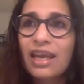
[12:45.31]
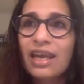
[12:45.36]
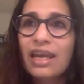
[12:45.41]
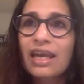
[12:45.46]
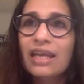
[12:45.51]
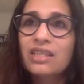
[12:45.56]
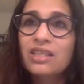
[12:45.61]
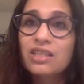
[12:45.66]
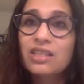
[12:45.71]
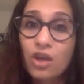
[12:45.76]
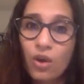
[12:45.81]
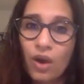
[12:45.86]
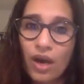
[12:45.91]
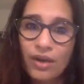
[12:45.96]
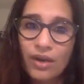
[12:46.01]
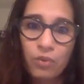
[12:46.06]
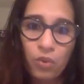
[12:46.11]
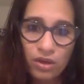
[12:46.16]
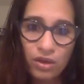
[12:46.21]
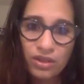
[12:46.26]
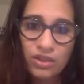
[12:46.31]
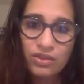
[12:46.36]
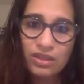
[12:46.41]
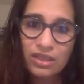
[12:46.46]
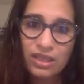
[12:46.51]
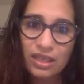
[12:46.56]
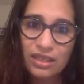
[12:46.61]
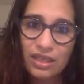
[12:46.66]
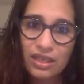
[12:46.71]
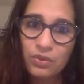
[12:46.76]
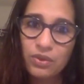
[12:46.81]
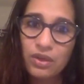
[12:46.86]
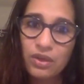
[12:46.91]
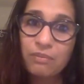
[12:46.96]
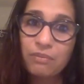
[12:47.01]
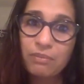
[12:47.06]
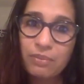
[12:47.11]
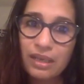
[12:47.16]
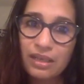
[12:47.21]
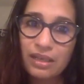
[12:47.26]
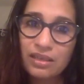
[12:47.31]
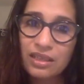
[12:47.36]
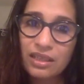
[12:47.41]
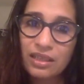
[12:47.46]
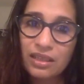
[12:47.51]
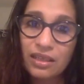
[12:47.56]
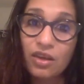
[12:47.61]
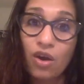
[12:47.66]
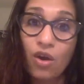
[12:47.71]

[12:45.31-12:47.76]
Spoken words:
And so I want to say that we are building an